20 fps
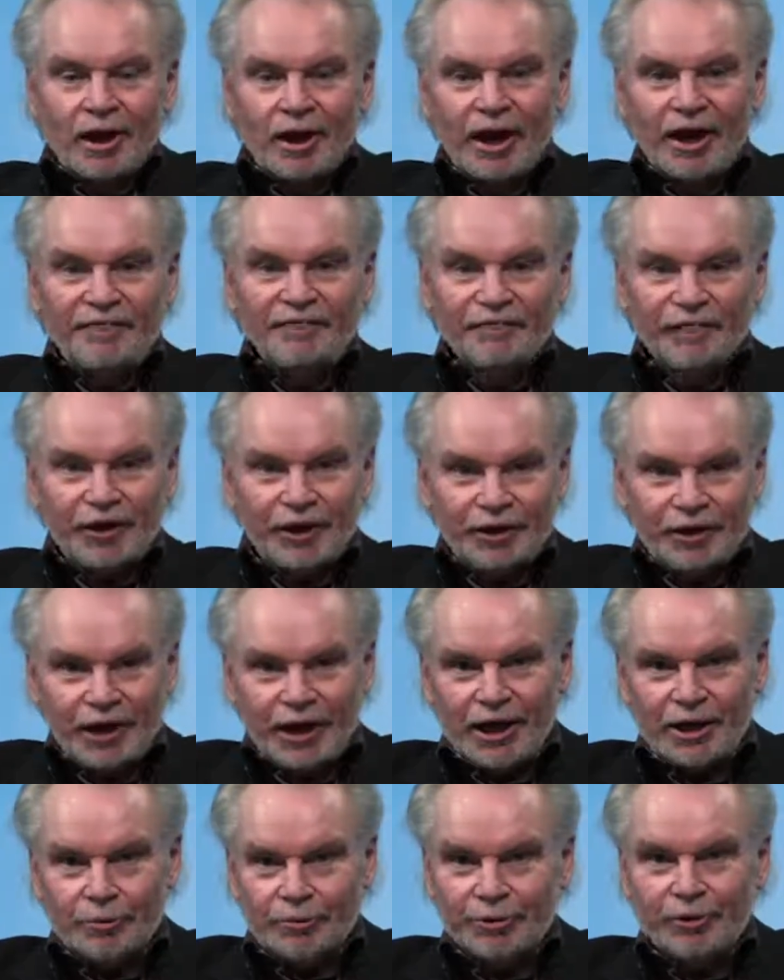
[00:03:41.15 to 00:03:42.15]
I fricking
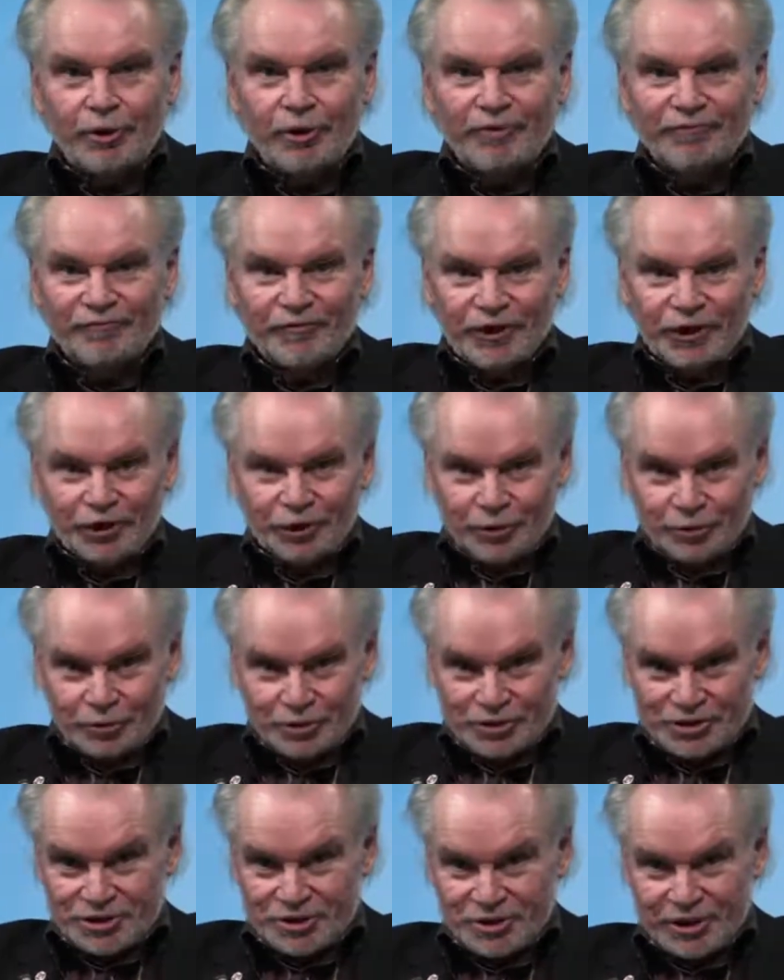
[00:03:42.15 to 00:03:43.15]
had it with all fricking
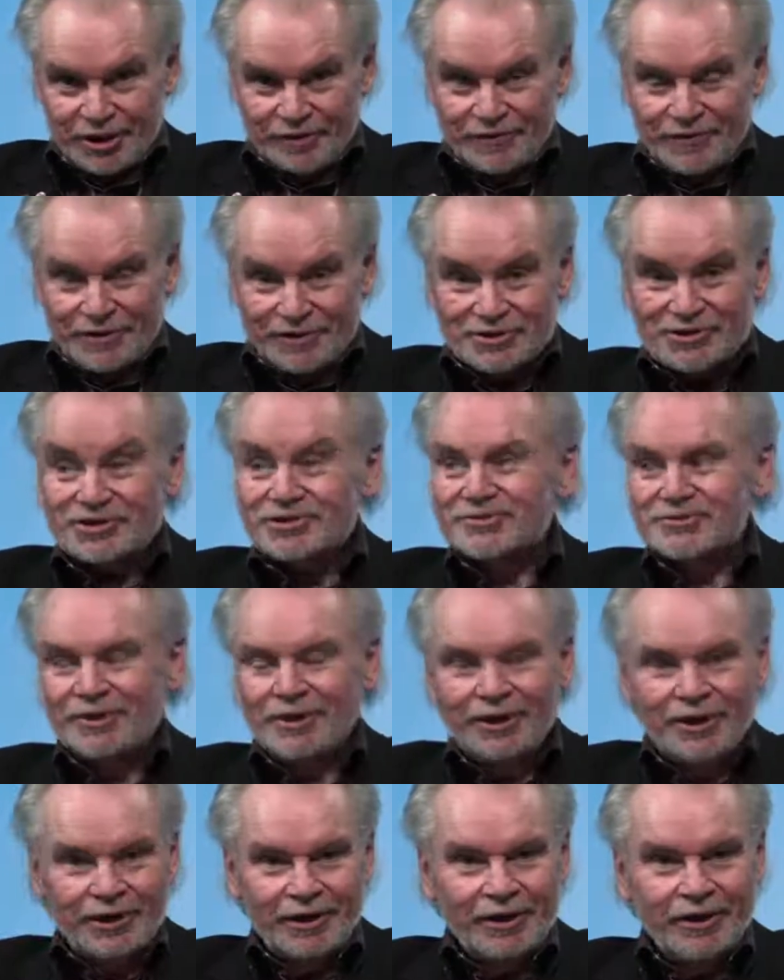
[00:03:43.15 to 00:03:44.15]
noise in this,
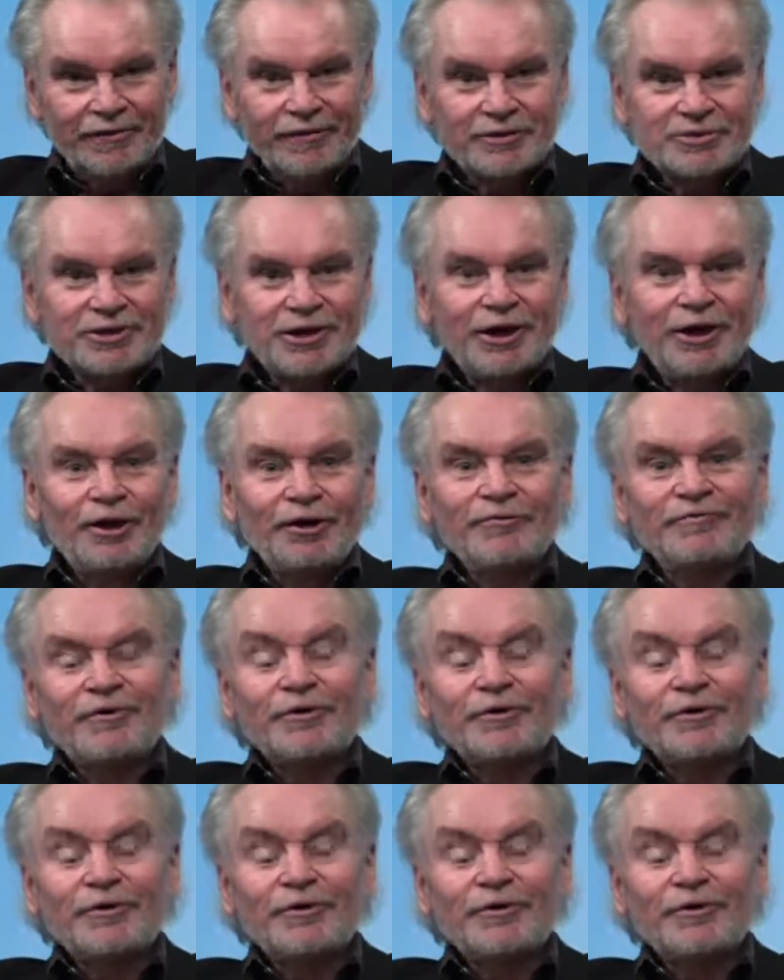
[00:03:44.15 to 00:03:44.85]
in this town.